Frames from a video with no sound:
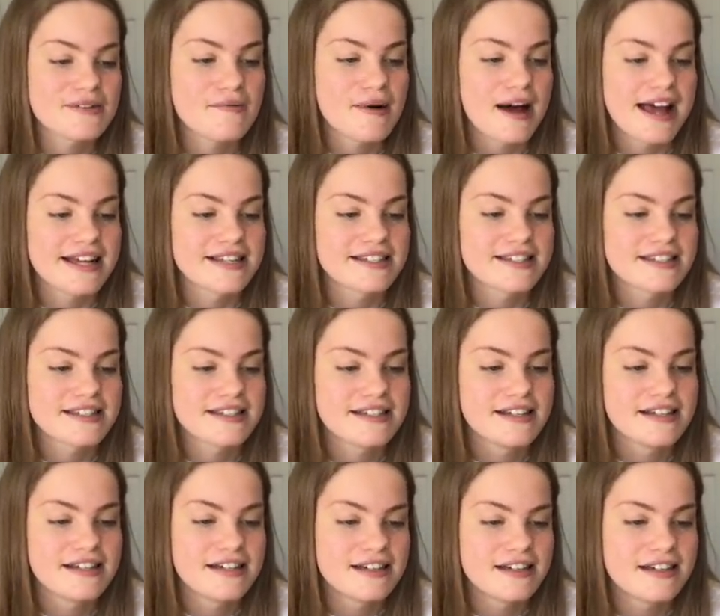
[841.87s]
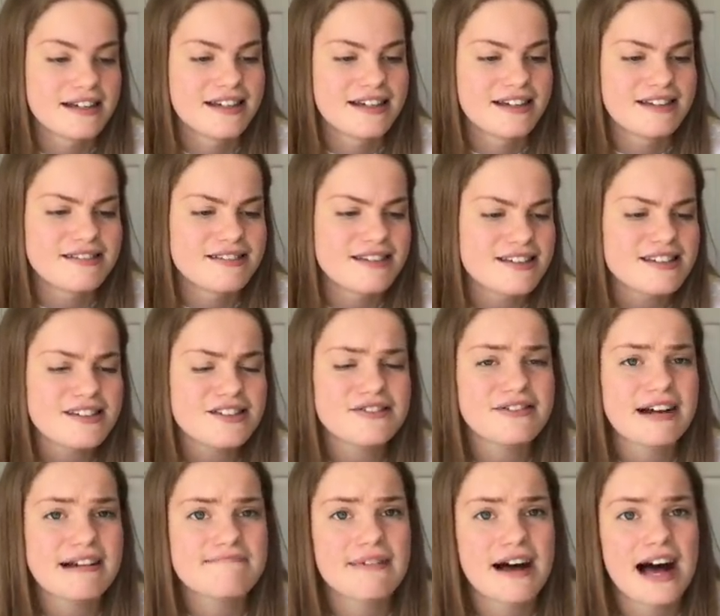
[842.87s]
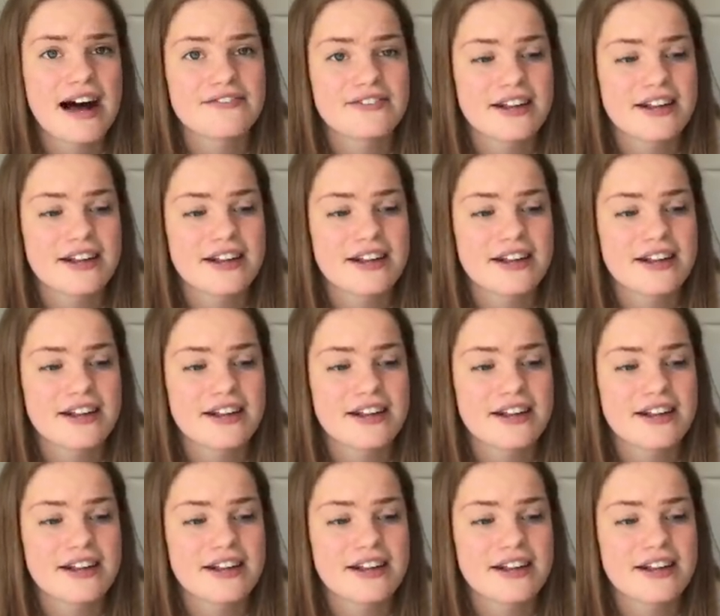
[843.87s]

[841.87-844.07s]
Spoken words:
ways. "Doesn't Grandpa have